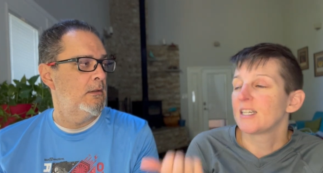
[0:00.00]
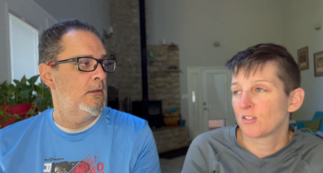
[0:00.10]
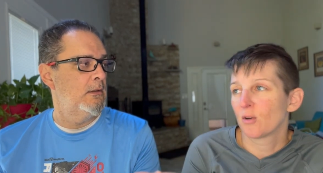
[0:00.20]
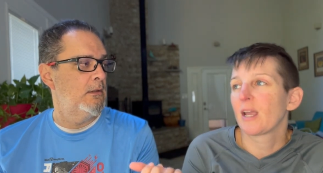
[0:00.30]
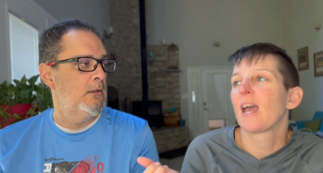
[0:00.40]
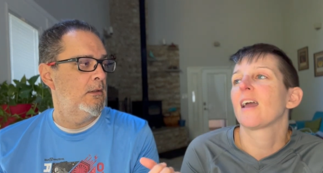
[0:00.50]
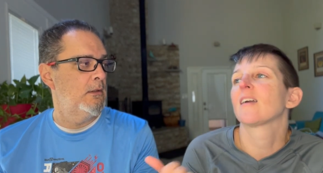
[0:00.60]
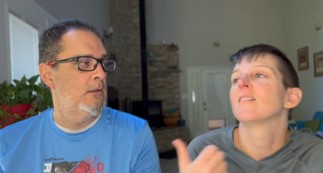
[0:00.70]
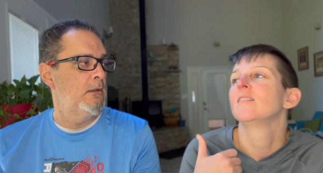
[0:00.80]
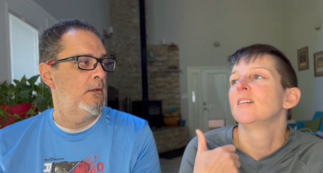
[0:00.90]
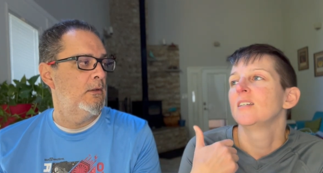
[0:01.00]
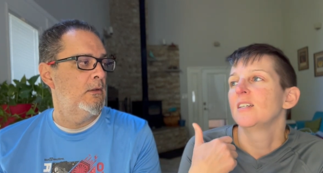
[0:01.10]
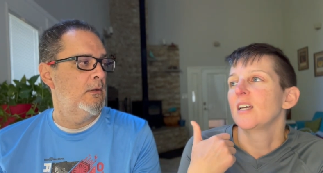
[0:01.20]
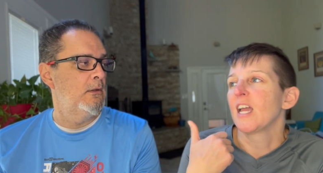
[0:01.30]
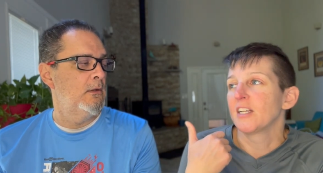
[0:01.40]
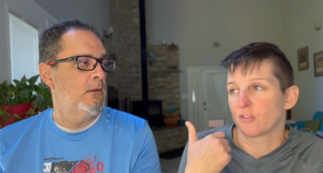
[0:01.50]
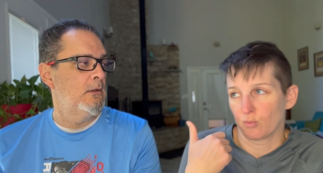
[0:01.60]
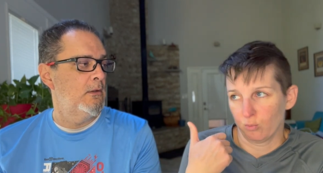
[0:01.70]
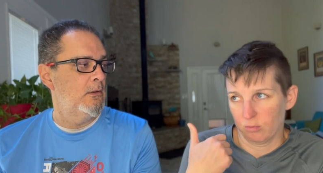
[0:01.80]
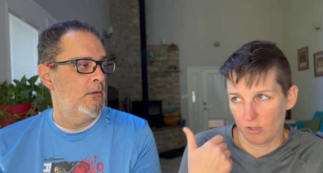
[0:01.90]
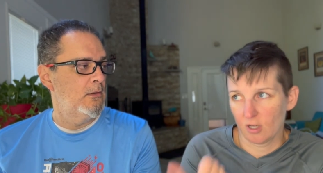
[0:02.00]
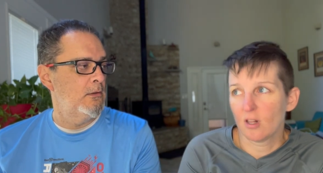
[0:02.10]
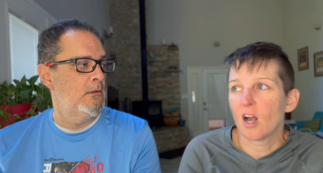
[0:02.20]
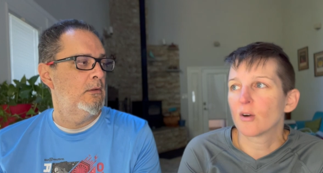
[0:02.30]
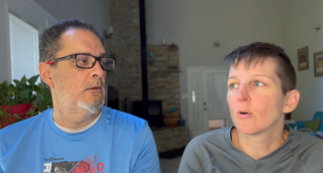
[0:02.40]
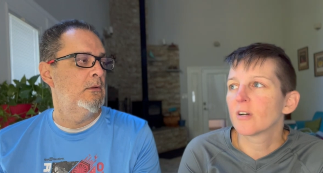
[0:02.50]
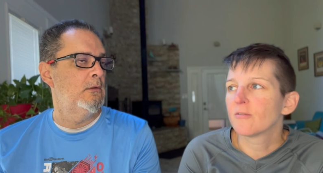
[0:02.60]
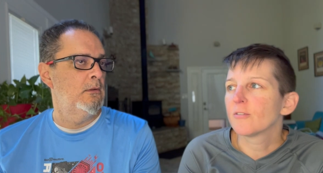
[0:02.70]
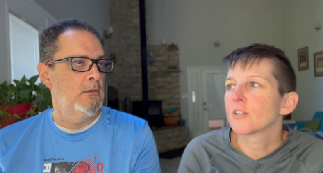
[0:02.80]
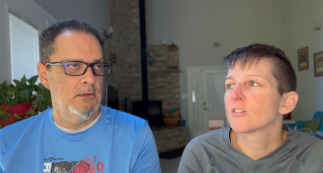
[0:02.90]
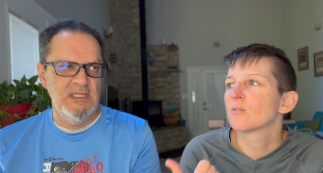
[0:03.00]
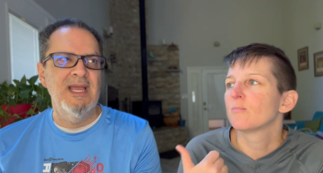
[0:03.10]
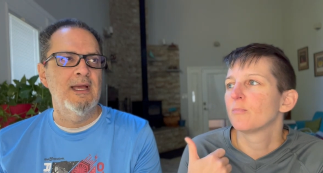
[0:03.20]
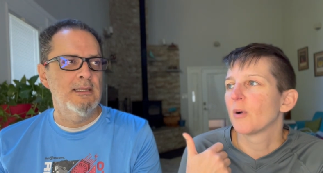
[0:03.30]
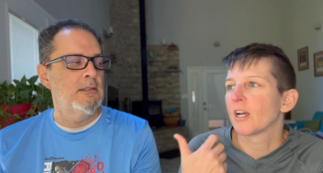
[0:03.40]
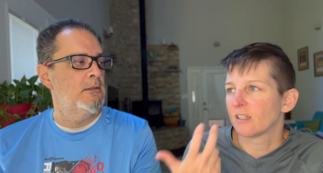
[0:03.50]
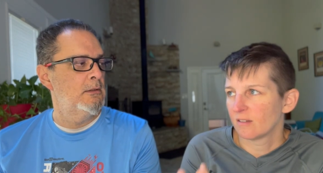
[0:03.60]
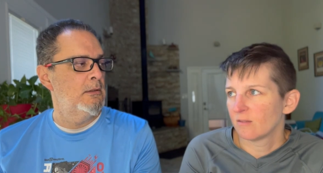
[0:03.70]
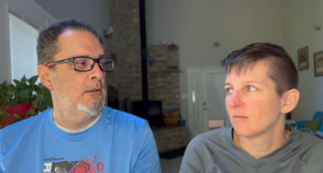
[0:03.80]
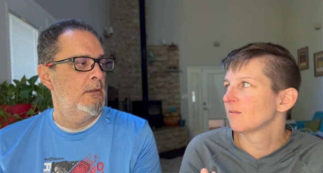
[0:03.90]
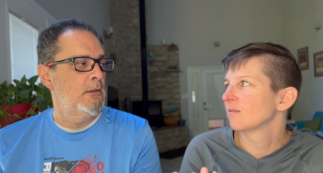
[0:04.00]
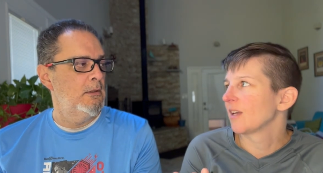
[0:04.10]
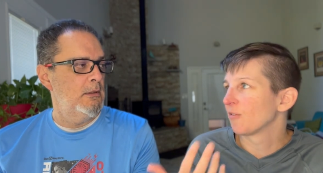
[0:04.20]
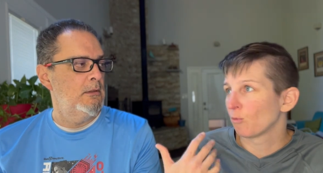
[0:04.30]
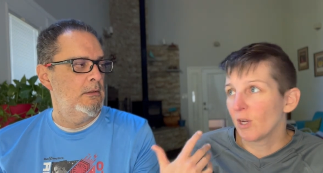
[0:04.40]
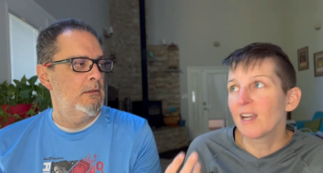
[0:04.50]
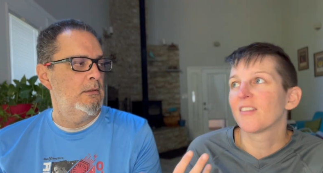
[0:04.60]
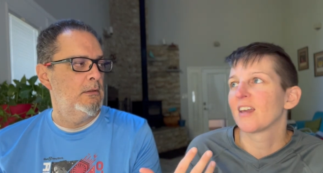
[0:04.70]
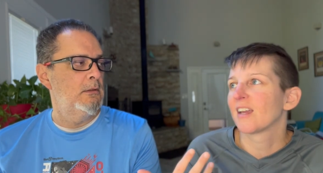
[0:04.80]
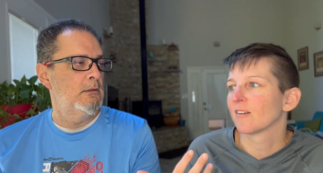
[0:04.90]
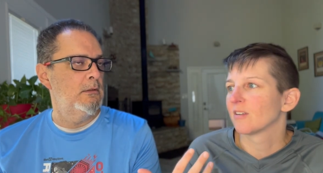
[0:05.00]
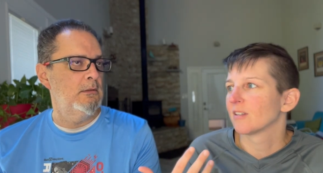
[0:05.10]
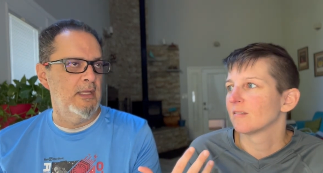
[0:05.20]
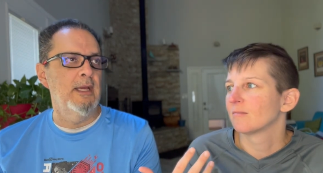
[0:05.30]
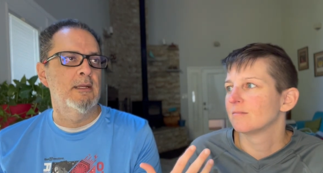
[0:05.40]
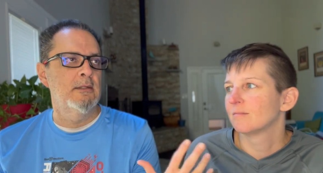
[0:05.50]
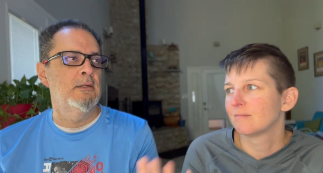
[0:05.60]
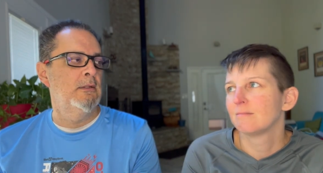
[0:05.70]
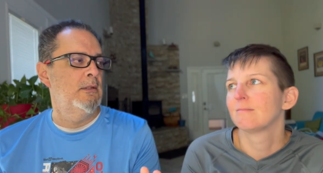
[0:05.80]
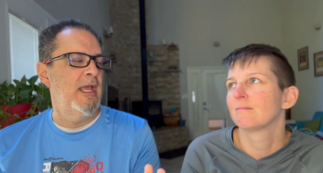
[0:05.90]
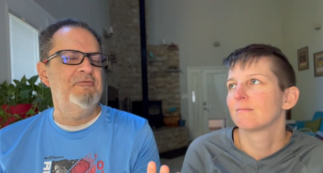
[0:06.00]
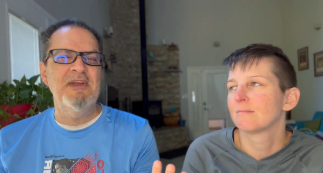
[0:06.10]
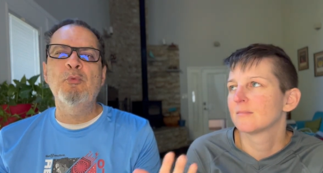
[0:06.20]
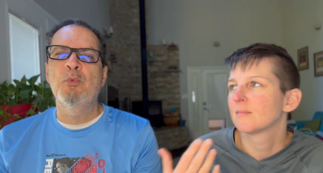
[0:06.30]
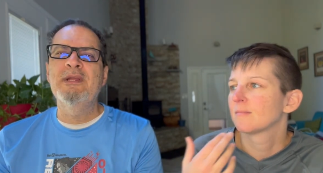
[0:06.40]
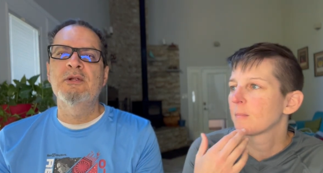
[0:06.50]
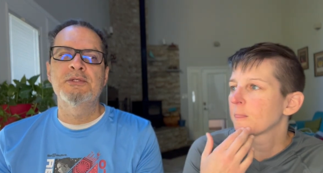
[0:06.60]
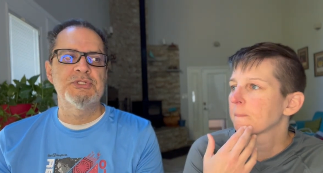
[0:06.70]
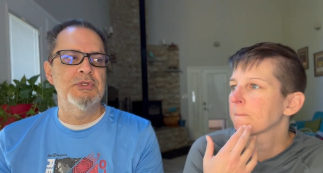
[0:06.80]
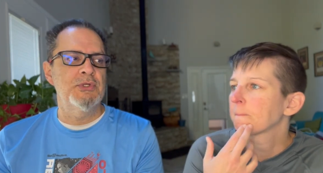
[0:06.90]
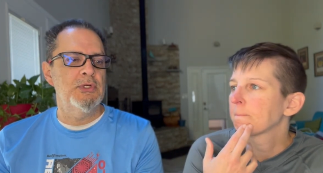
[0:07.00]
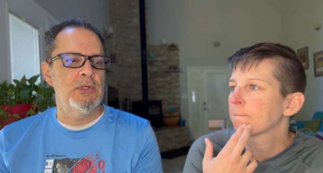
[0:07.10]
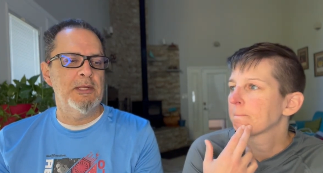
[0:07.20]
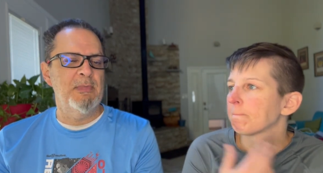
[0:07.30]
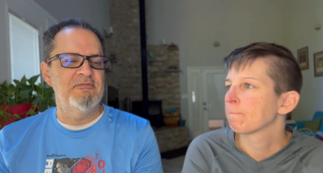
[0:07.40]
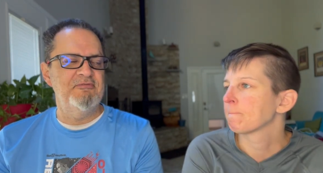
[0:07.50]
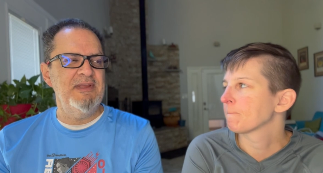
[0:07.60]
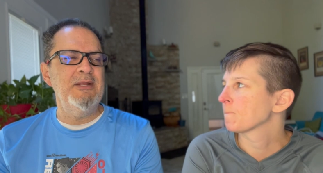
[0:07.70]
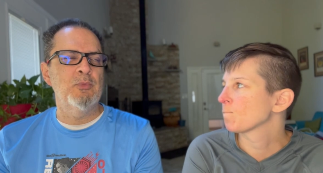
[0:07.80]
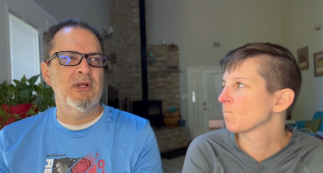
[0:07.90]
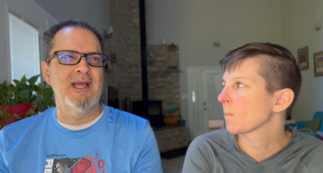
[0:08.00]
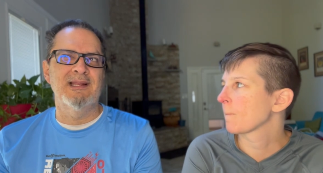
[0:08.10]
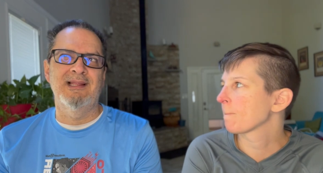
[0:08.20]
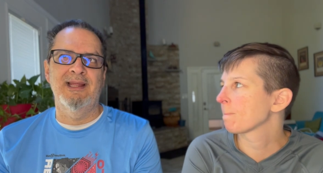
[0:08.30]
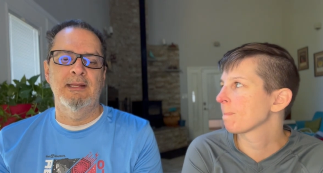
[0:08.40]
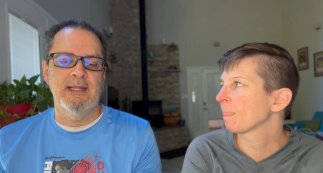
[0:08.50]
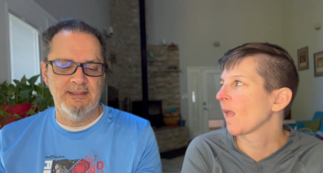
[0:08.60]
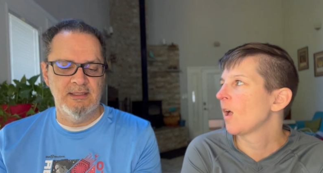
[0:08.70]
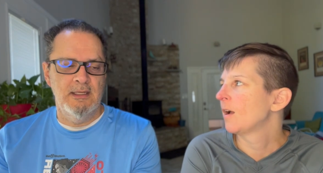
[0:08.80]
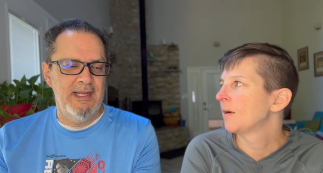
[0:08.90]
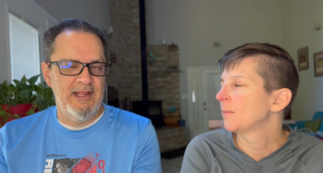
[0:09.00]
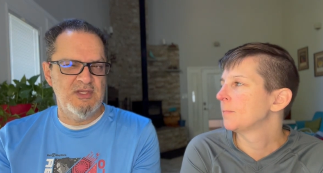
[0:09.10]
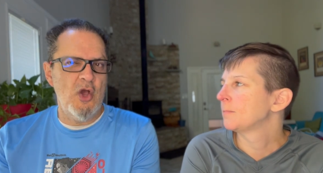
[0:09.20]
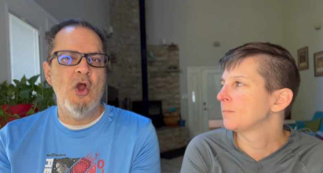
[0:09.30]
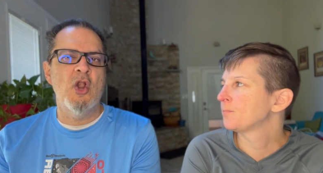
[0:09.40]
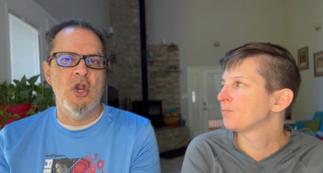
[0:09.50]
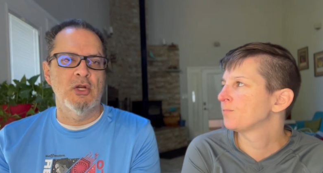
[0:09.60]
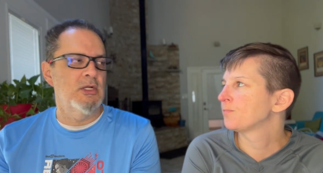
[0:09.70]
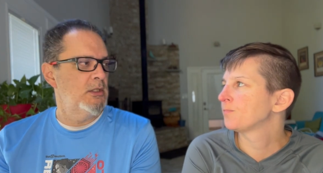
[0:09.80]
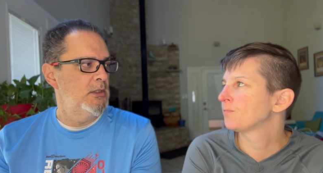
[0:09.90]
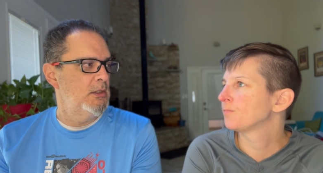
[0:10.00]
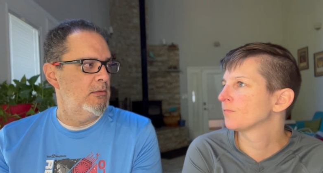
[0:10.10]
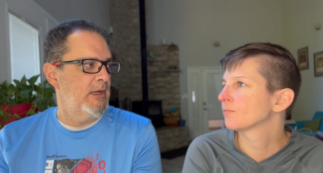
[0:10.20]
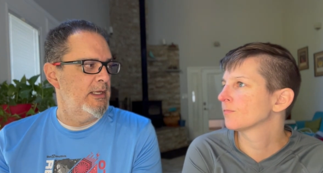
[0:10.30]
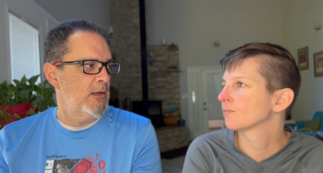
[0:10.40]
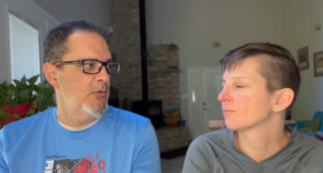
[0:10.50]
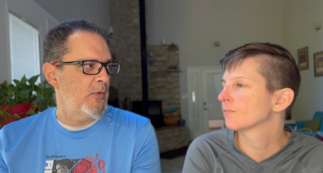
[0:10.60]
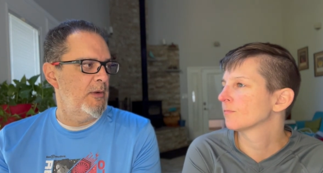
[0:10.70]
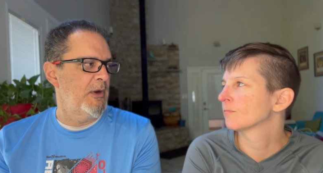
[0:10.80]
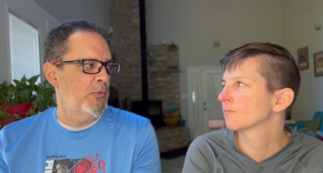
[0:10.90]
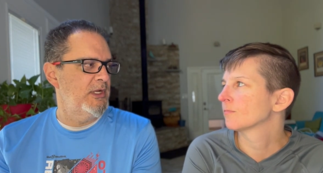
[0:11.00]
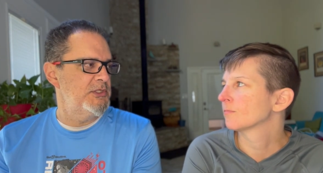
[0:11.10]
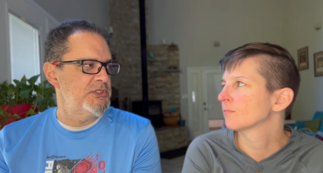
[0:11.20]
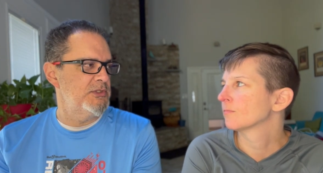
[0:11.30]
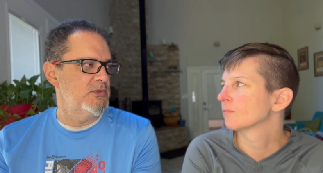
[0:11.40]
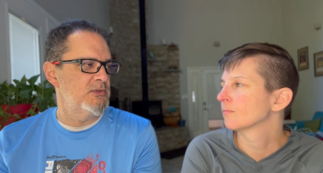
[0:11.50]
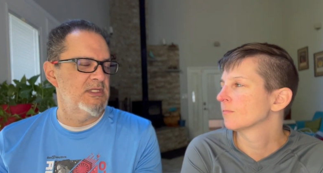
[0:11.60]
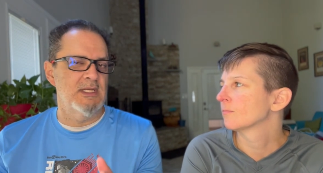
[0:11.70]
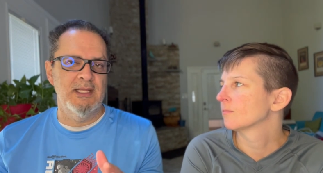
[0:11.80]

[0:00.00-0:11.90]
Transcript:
Speaker 1: it's okay. It's real awkward at first, yeah. but if we got the hang of it, yeah.
Speaker 2: It felt weird too, you know, like my feet were kind of like, like it's hard, right? And I was wearing my running shoes and,